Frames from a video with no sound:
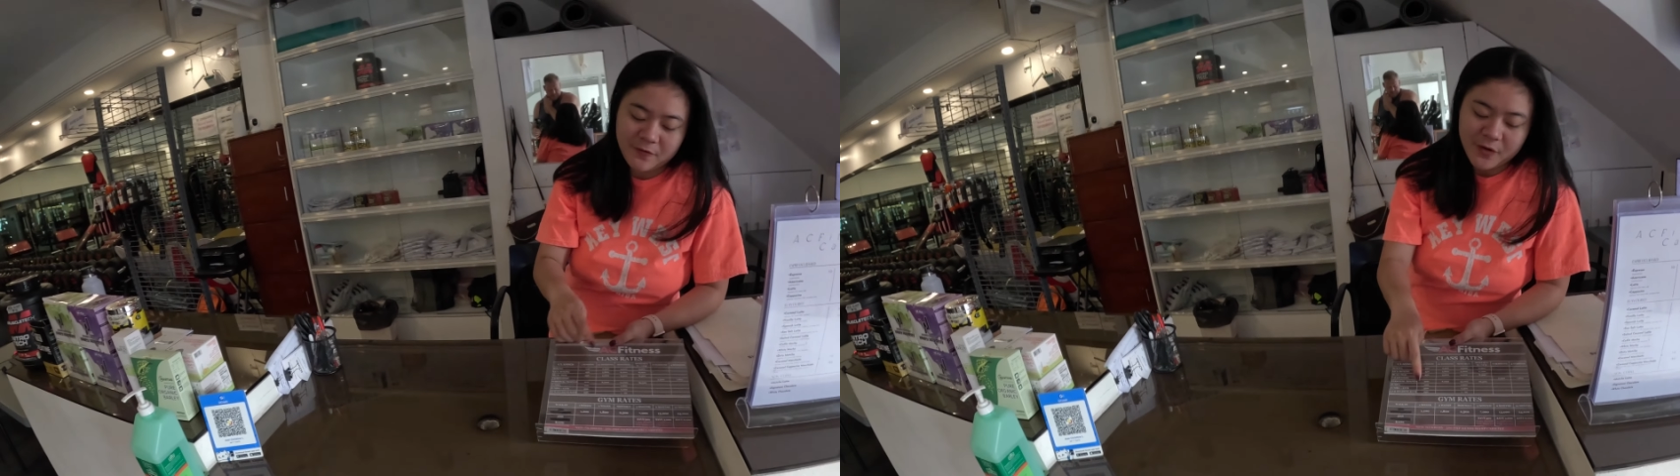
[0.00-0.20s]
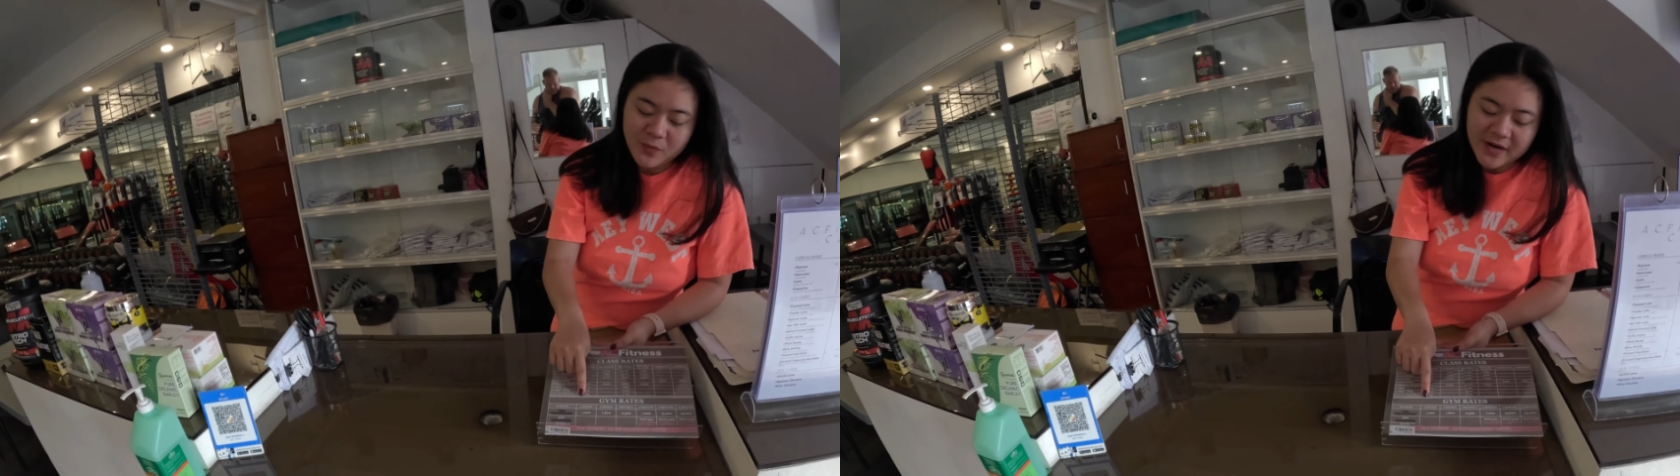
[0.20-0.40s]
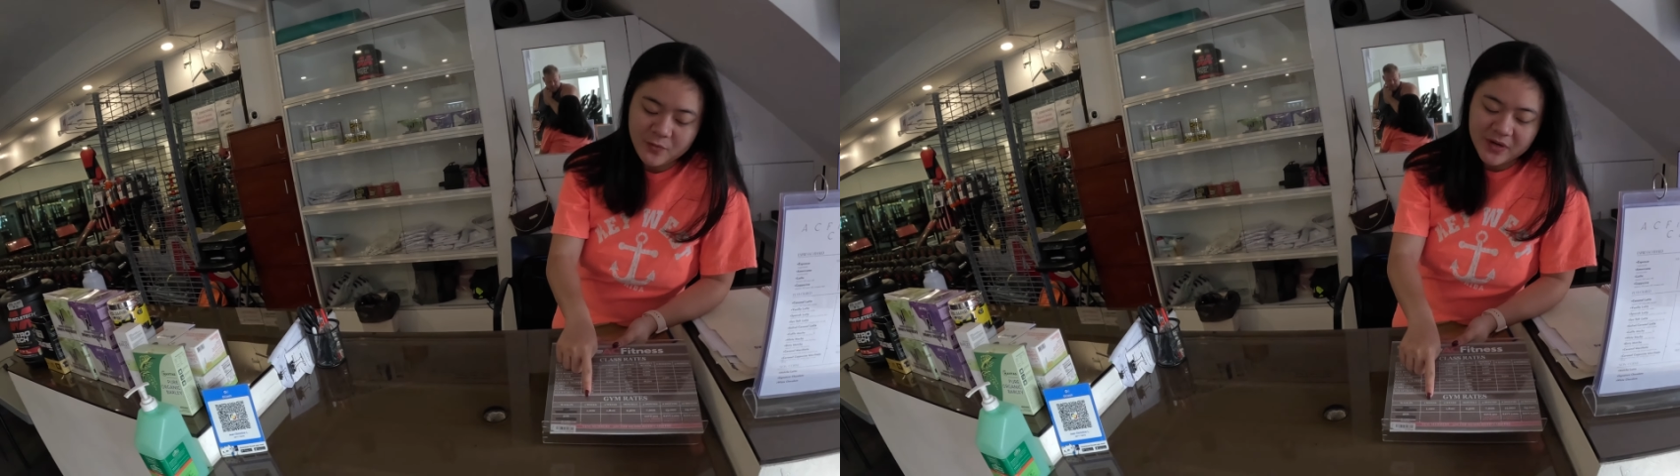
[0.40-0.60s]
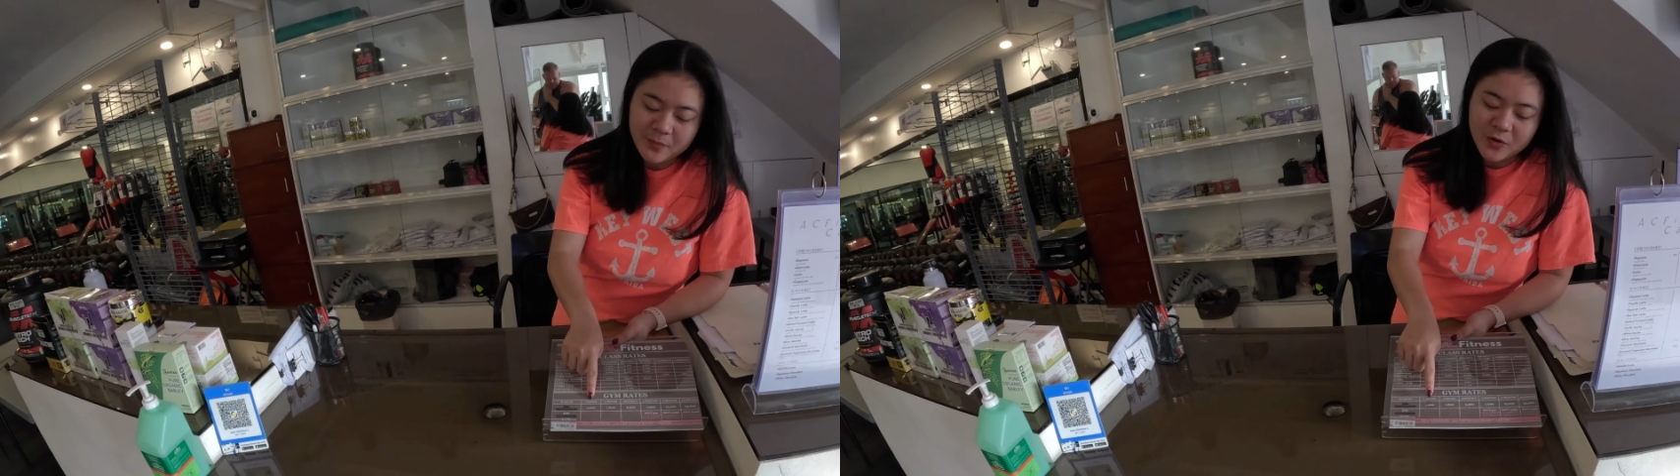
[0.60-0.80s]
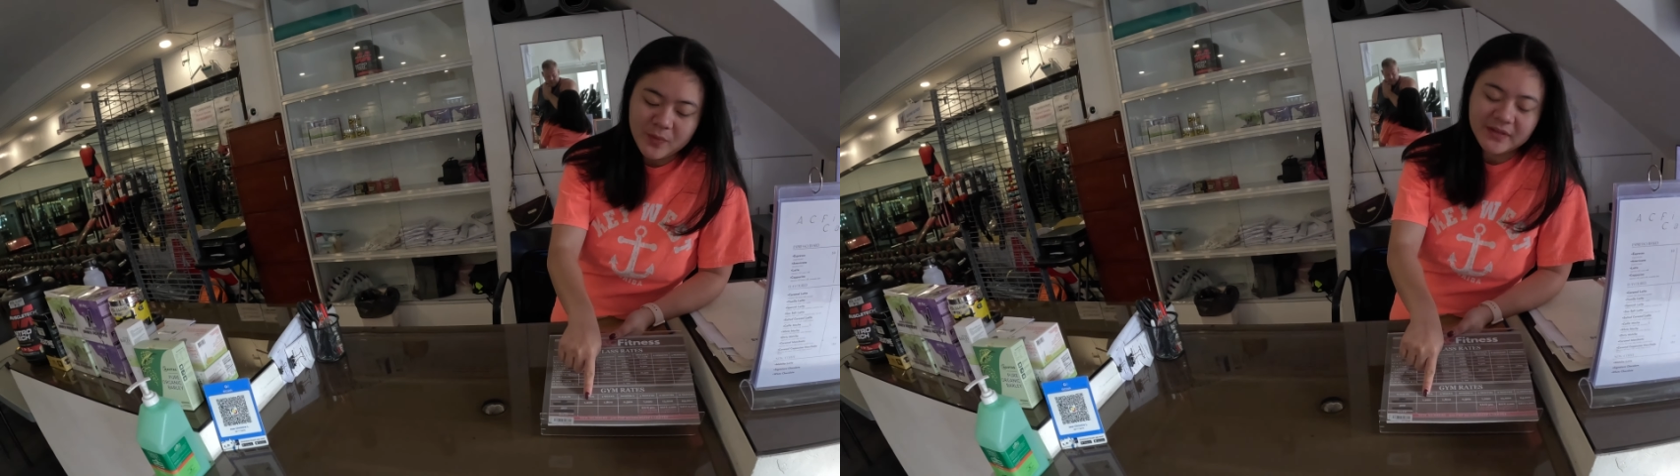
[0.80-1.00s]
for one week,
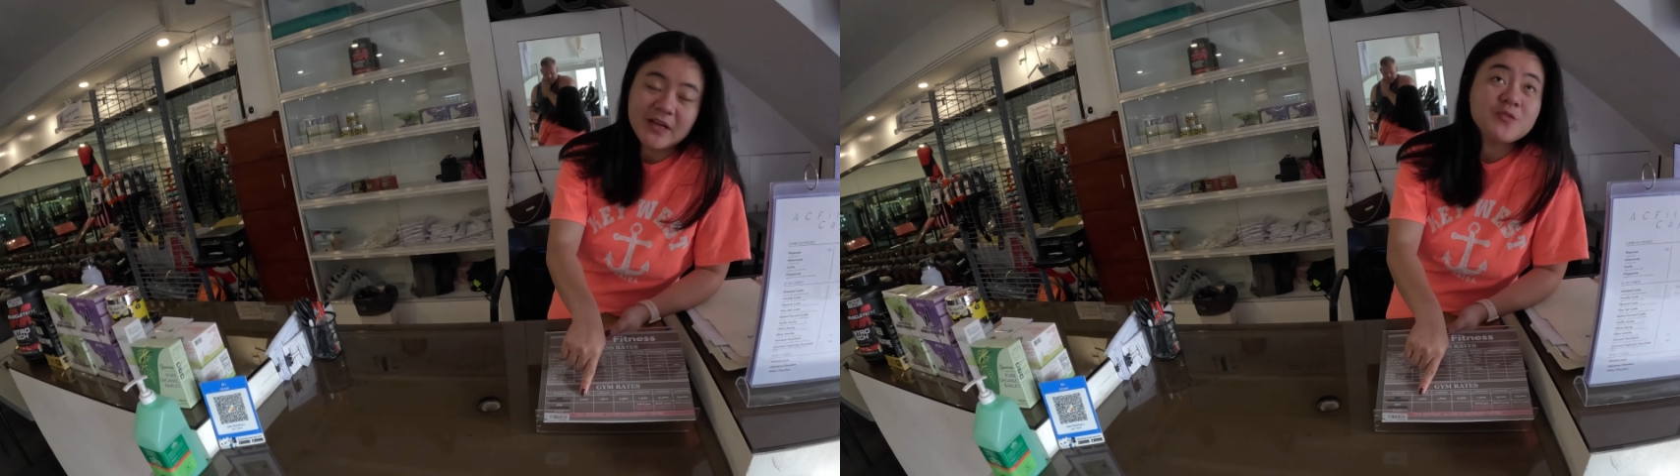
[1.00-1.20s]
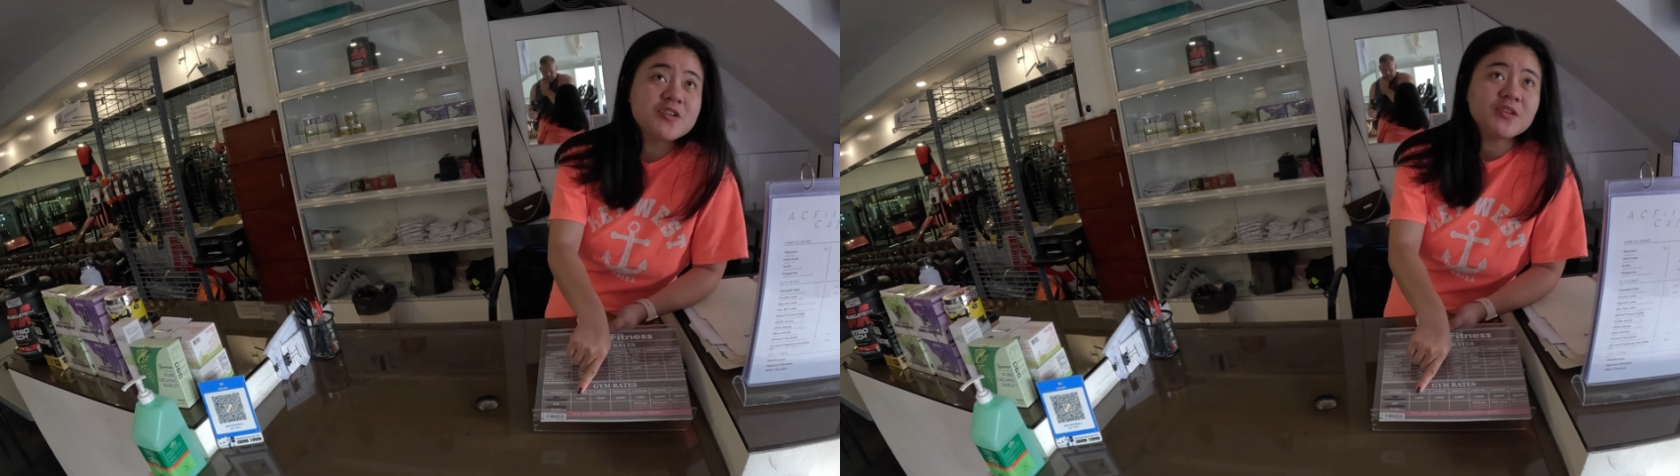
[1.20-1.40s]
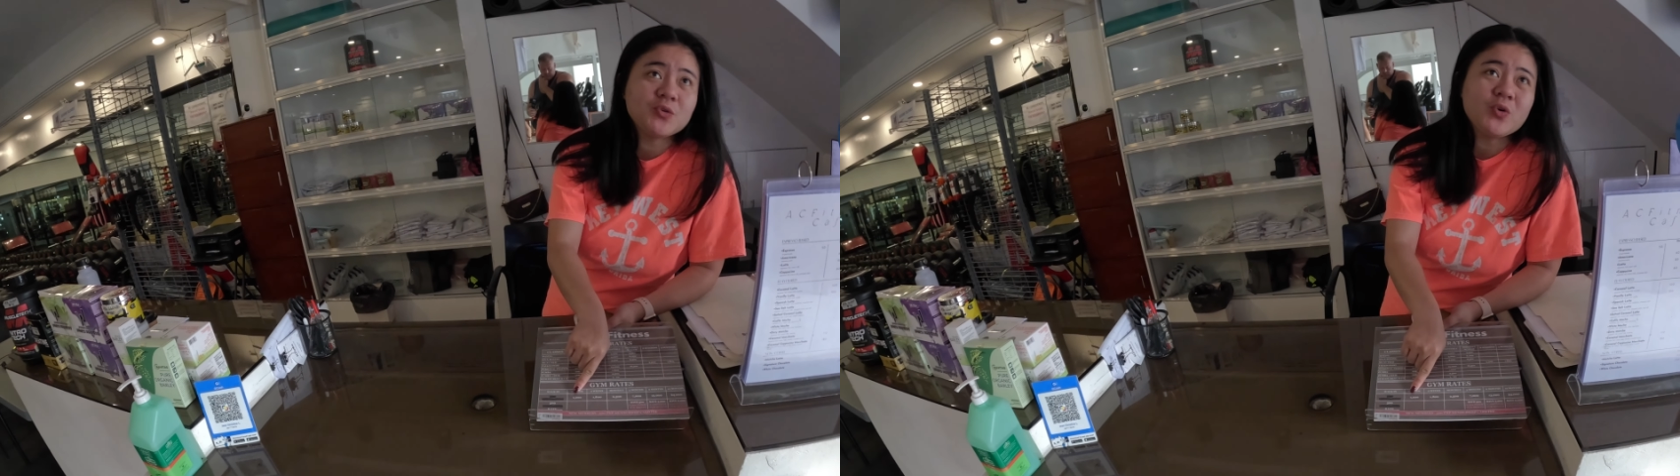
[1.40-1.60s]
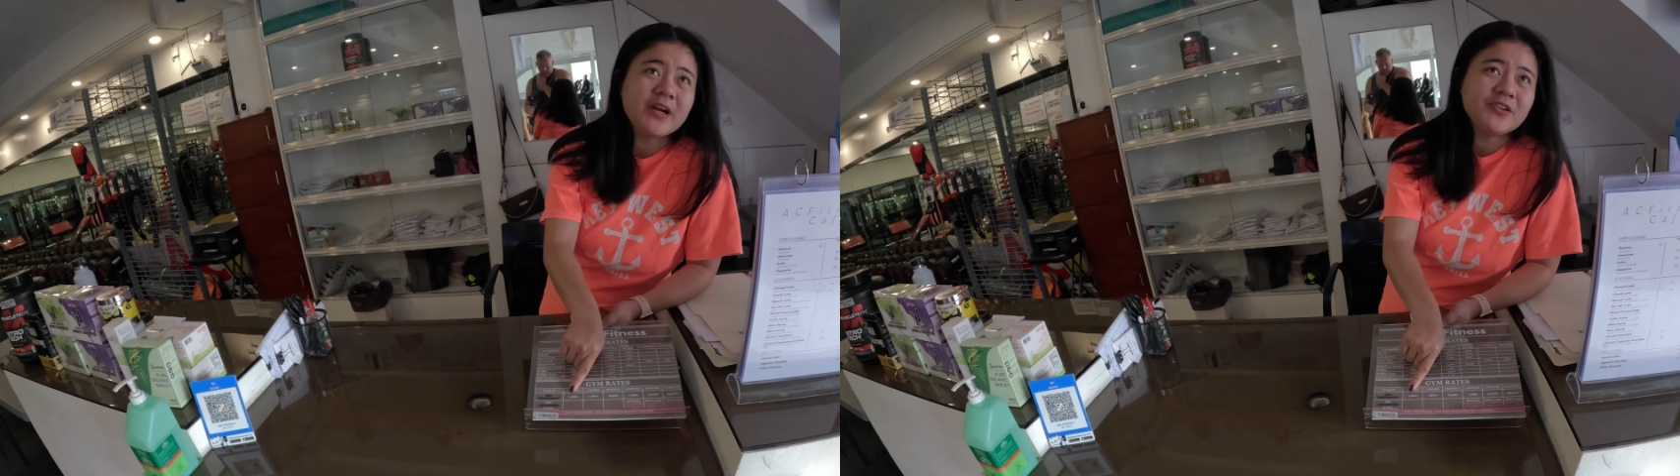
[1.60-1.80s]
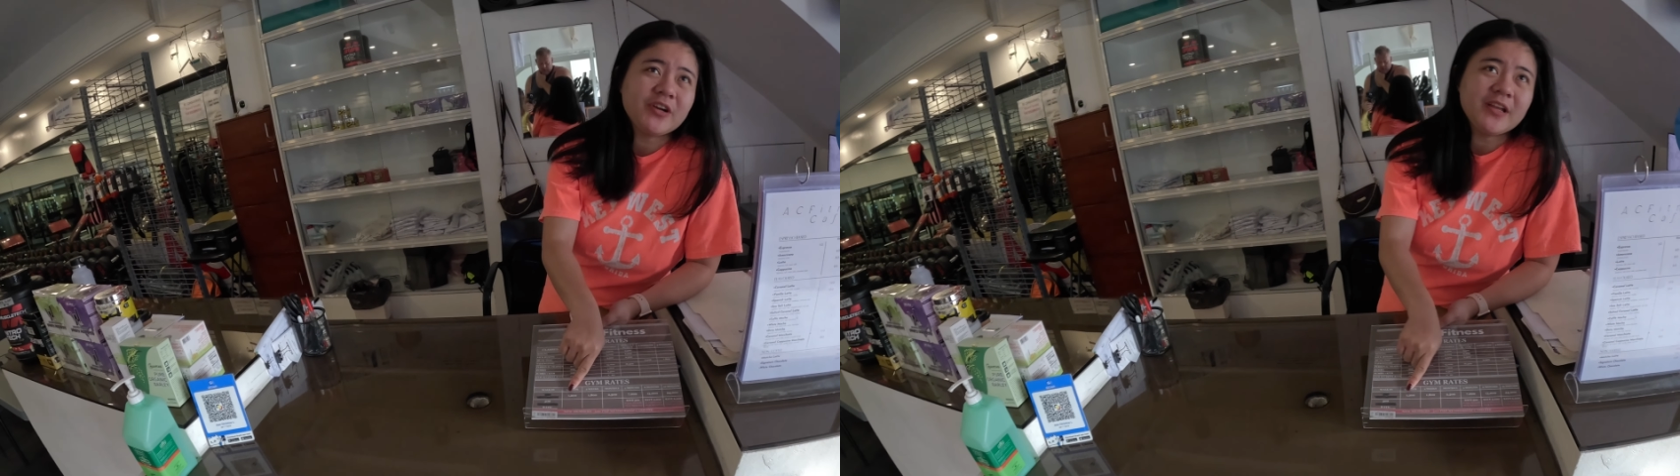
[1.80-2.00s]

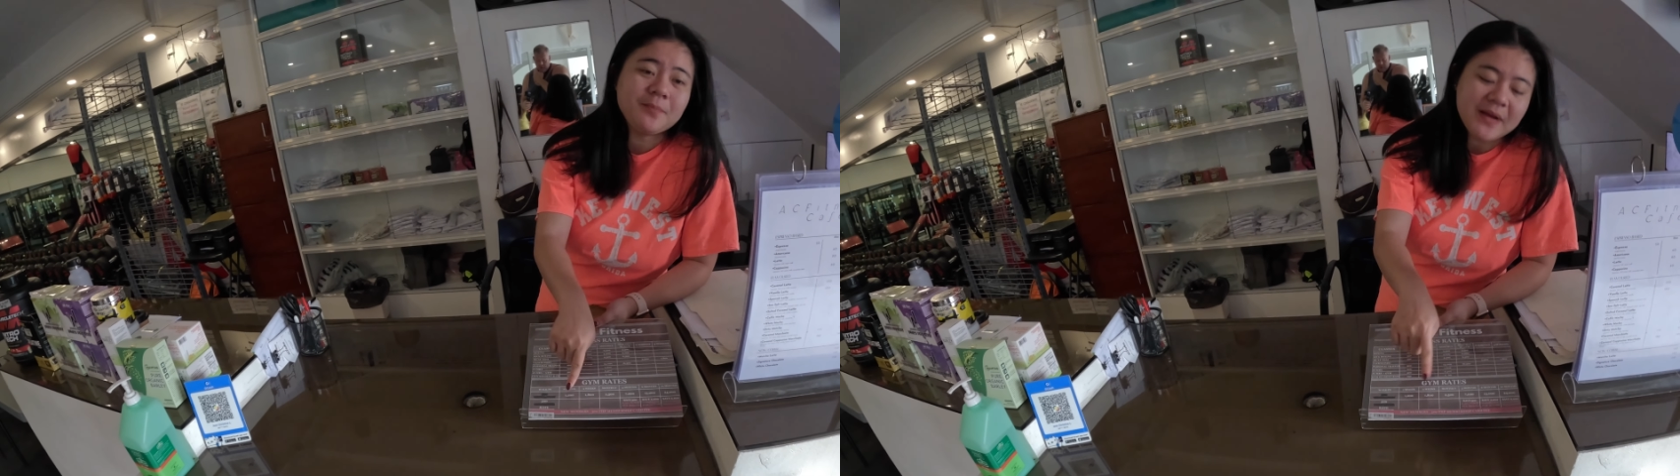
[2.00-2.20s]
1,200